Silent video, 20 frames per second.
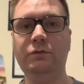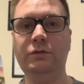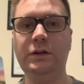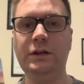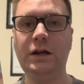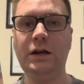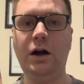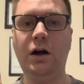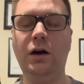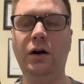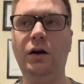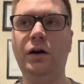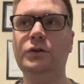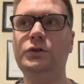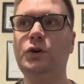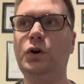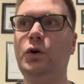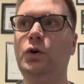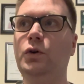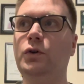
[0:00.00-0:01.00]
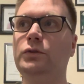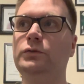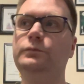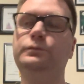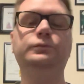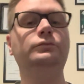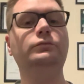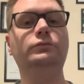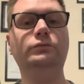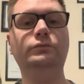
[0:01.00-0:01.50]
really hard
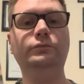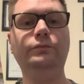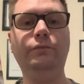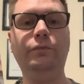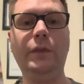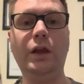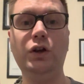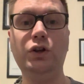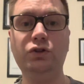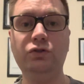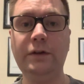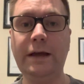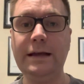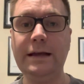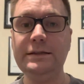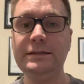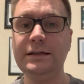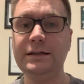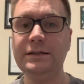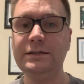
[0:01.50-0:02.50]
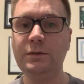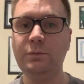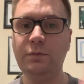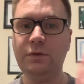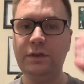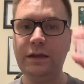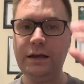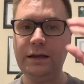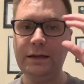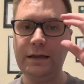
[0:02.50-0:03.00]
on creating
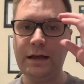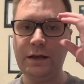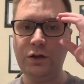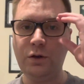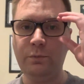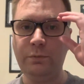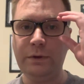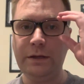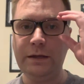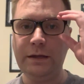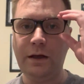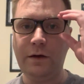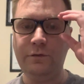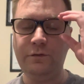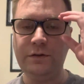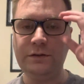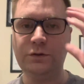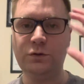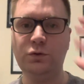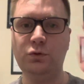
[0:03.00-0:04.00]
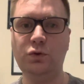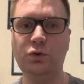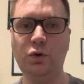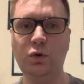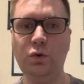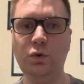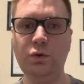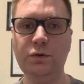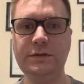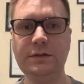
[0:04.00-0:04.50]
something. It could be a physical
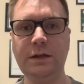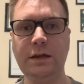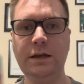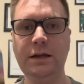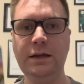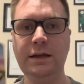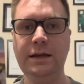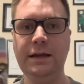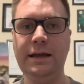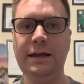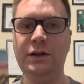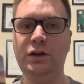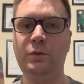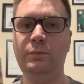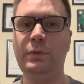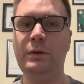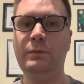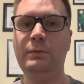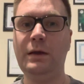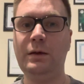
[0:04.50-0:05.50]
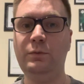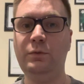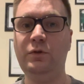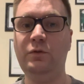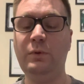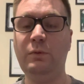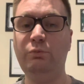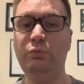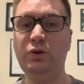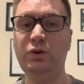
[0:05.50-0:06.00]
course, it could be maybe you've
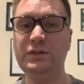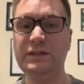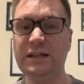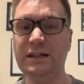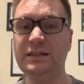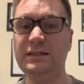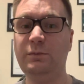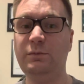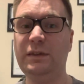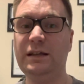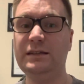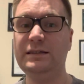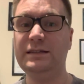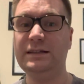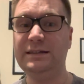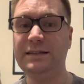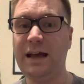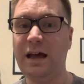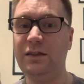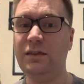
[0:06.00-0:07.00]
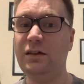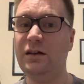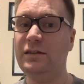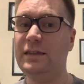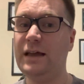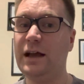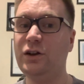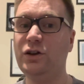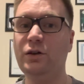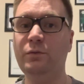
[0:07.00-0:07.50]
been putting something together,
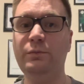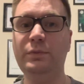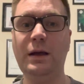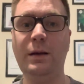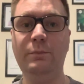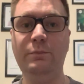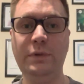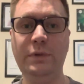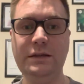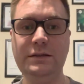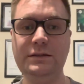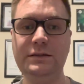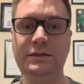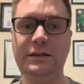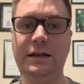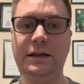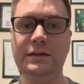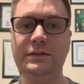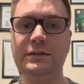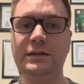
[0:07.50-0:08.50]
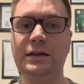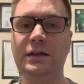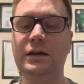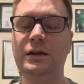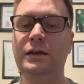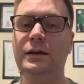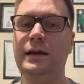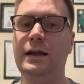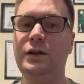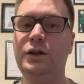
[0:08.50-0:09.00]
that could be a business,
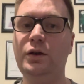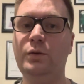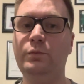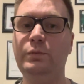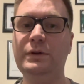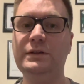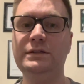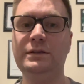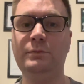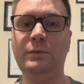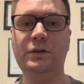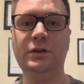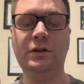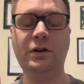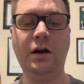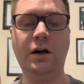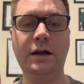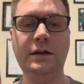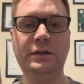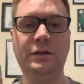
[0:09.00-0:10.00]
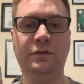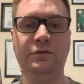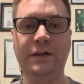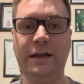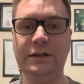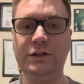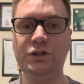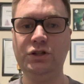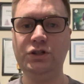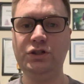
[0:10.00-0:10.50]
it could be some other kind of
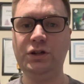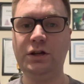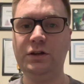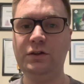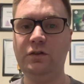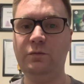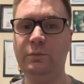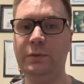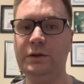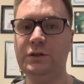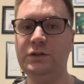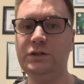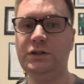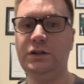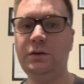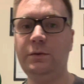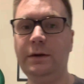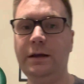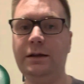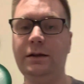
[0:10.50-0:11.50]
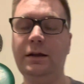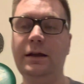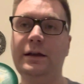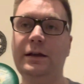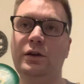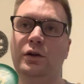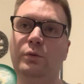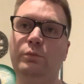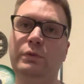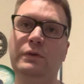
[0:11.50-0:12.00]
venture you've been doing. It
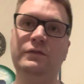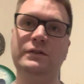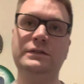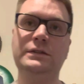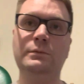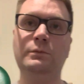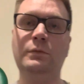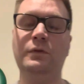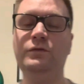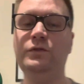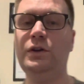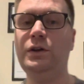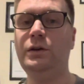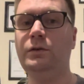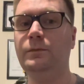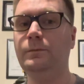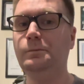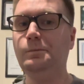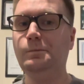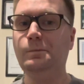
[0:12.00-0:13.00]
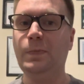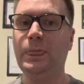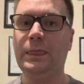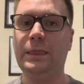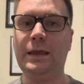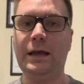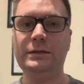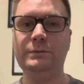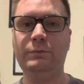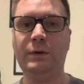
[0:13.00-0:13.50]
could be for some of you,
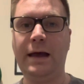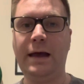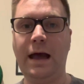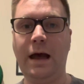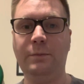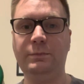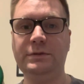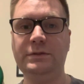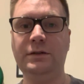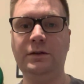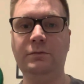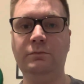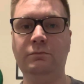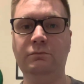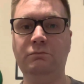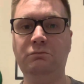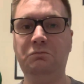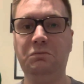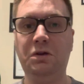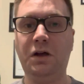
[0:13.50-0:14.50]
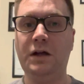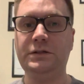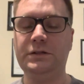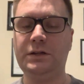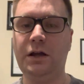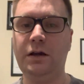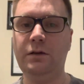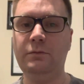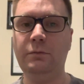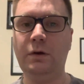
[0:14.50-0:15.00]
there's perhaps some, I don't
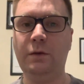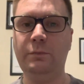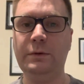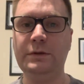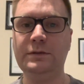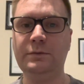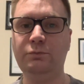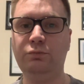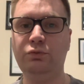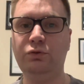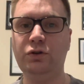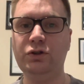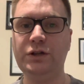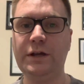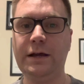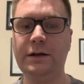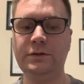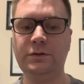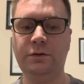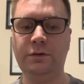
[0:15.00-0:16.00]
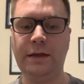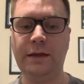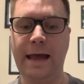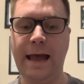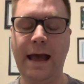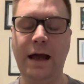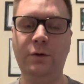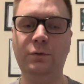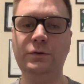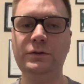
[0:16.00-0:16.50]
know, it might have been some projects on the
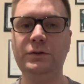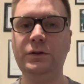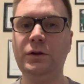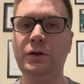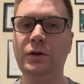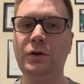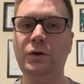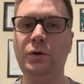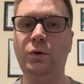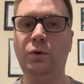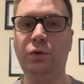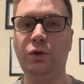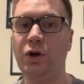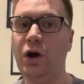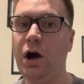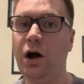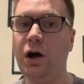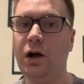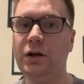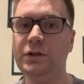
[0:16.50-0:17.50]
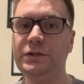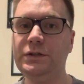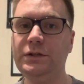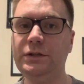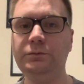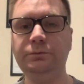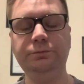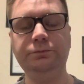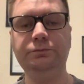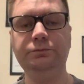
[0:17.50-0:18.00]
house or the
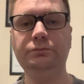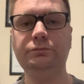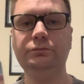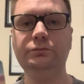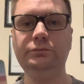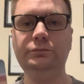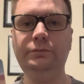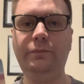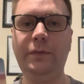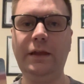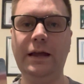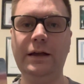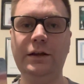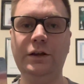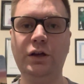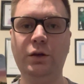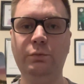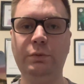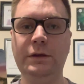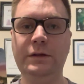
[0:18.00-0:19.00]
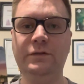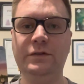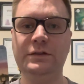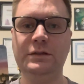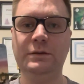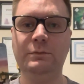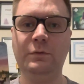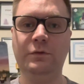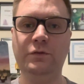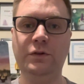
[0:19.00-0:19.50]
garden. It could be for
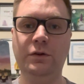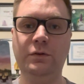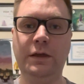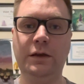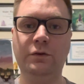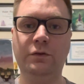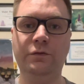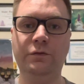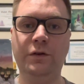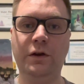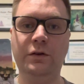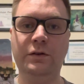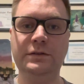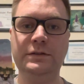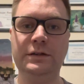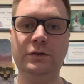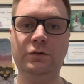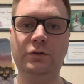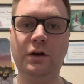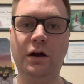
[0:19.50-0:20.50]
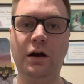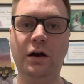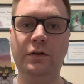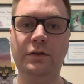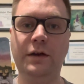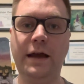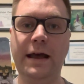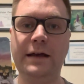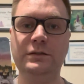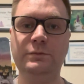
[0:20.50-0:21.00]
some of you that you're focusing on other
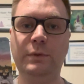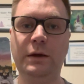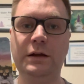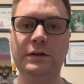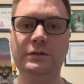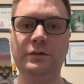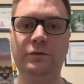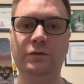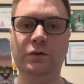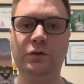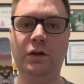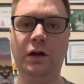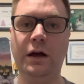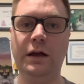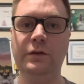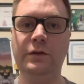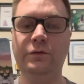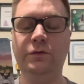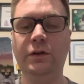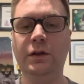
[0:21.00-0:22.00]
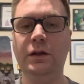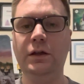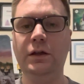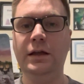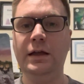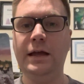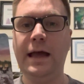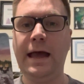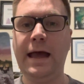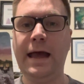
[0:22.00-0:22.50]
aspects of your life
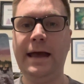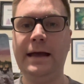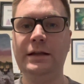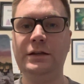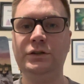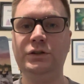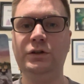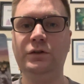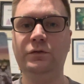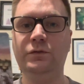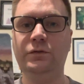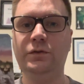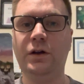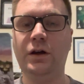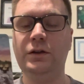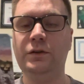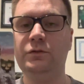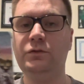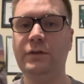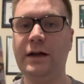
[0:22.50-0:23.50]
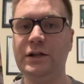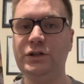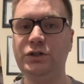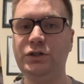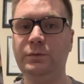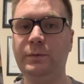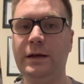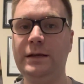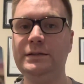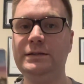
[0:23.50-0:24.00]
and you've kind of
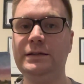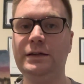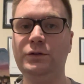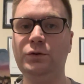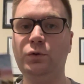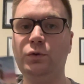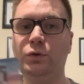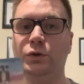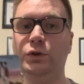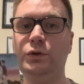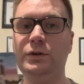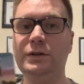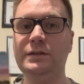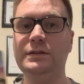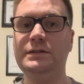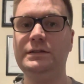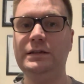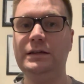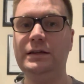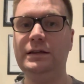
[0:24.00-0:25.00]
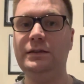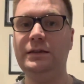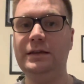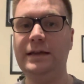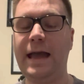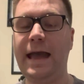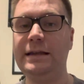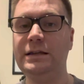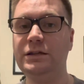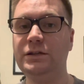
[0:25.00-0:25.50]
graduated, or you can see the
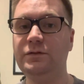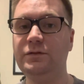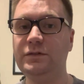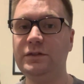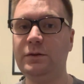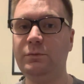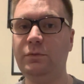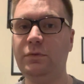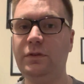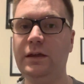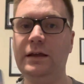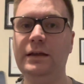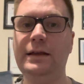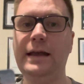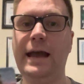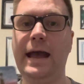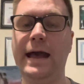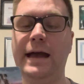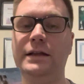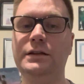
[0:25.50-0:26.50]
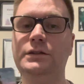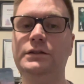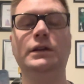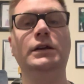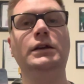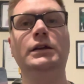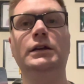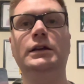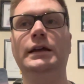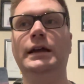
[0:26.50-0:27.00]
end of something and
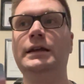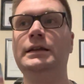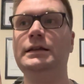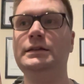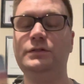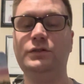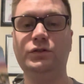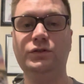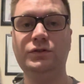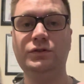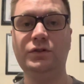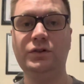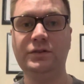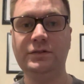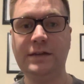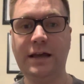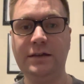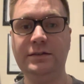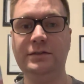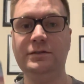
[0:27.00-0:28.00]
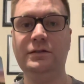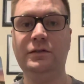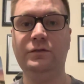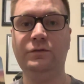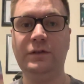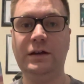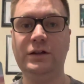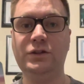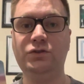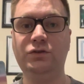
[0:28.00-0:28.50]
it is the success, it's the
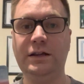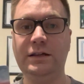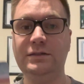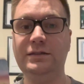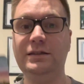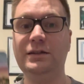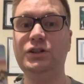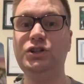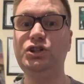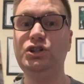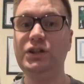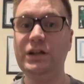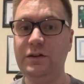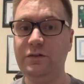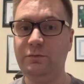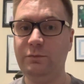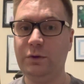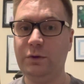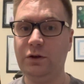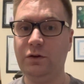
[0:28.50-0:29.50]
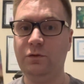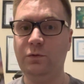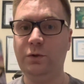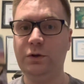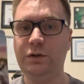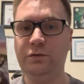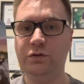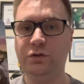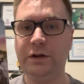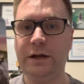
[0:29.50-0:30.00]
victory, it's the achievement of what
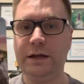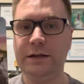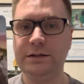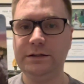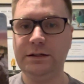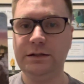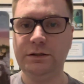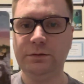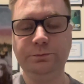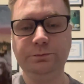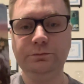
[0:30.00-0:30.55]
you've created.